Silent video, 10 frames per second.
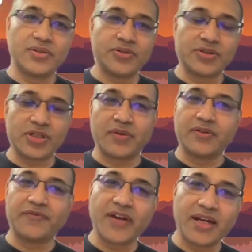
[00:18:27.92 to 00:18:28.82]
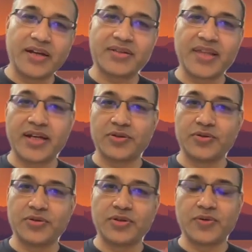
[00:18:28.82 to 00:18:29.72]
some of the failures that
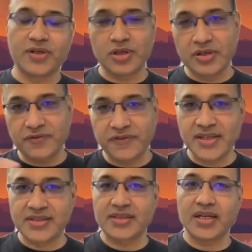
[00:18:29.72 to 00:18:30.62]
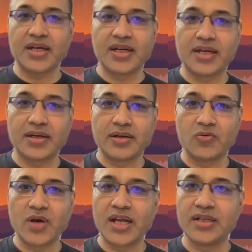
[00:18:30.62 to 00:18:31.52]
you are going to face
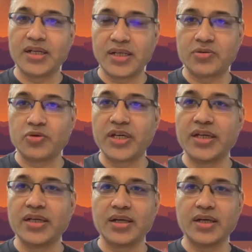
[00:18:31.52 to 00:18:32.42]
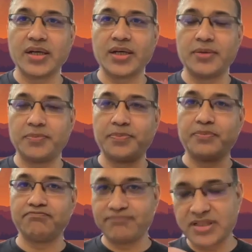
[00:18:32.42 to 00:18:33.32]
while doing
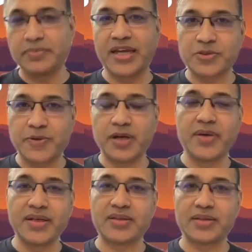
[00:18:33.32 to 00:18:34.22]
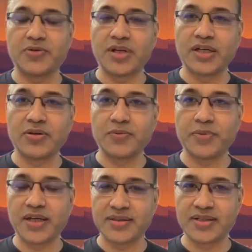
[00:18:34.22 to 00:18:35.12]
some experiments during your
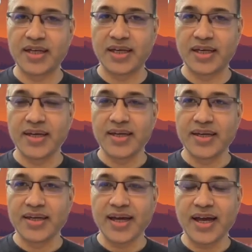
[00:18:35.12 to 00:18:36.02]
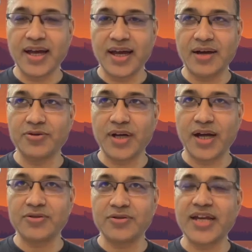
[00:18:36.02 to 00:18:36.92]
PhD? How
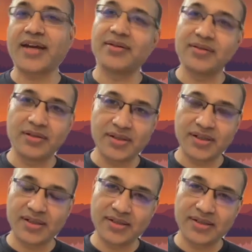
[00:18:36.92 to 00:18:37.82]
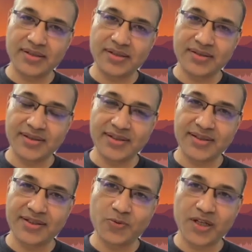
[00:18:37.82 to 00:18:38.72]
to tackle
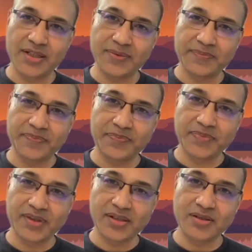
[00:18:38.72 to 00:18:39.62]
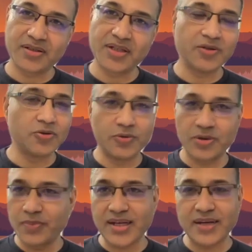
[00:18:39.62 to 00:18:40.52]
this one, Dr. Chan?
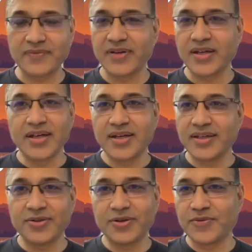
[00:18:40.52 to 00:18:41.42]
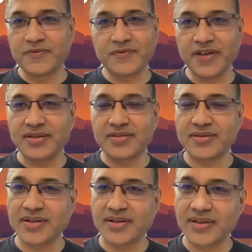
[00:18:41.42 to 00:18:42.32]
You might have faced
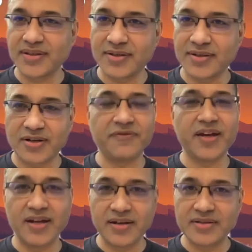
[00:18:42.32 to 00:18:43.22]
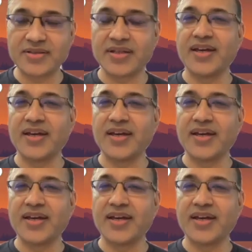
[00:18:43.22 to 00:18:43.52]
a lot of failures.